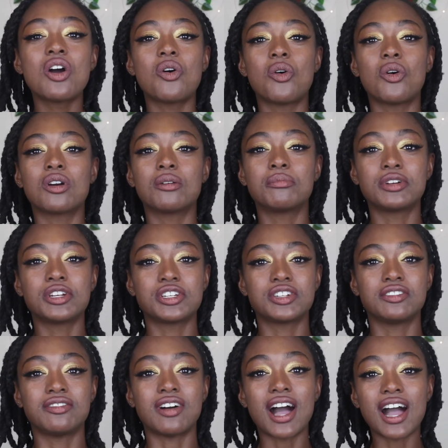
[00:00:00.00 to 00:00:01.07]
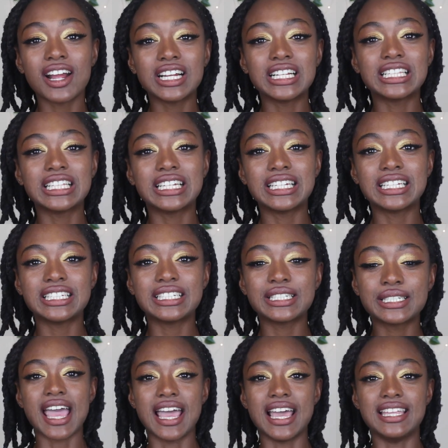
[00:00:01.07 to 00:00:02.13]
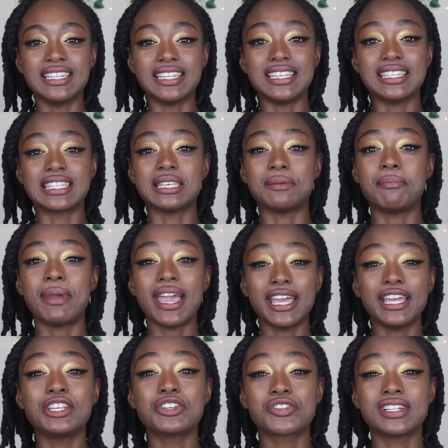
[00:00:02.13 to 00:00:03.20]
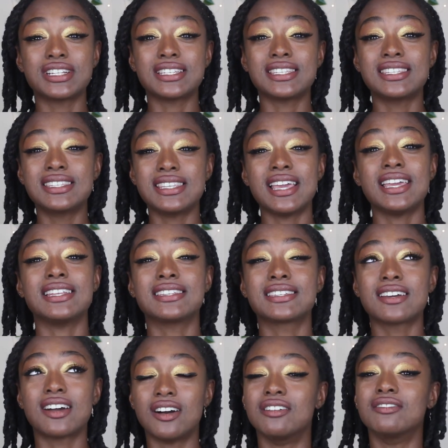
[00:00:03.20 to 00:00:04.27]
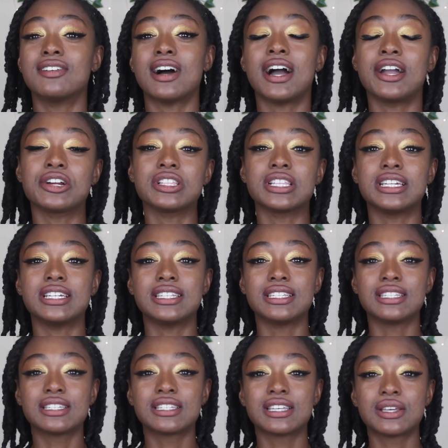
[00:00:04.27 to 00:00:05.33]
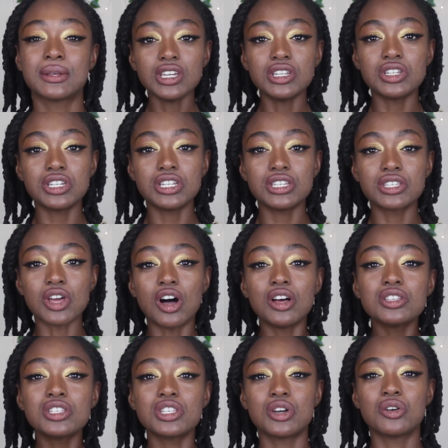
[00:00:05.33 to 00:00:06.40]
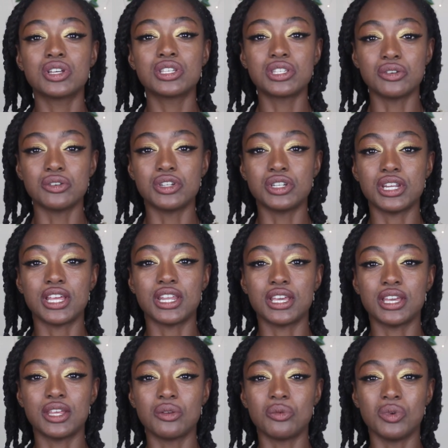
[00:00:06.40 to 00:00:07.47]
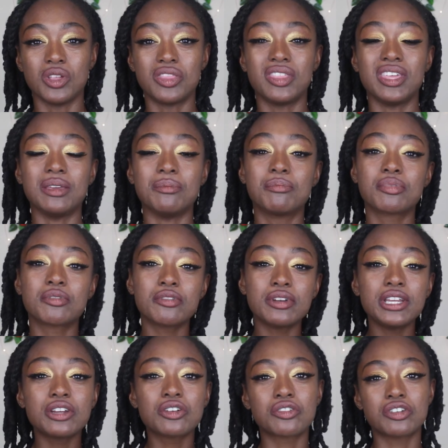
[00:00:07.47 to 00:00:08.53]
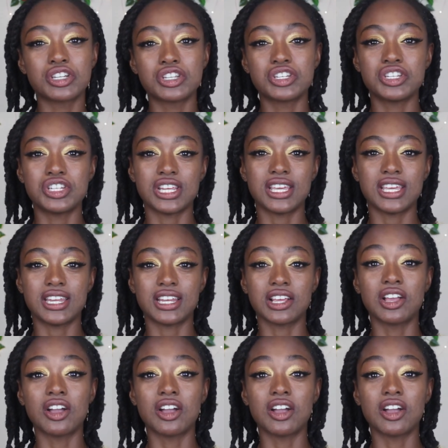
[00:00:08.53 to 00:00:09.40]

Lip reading: or Brigid of Ireland, and is the patron saint of Ireland. She is also associated with the pre-Christian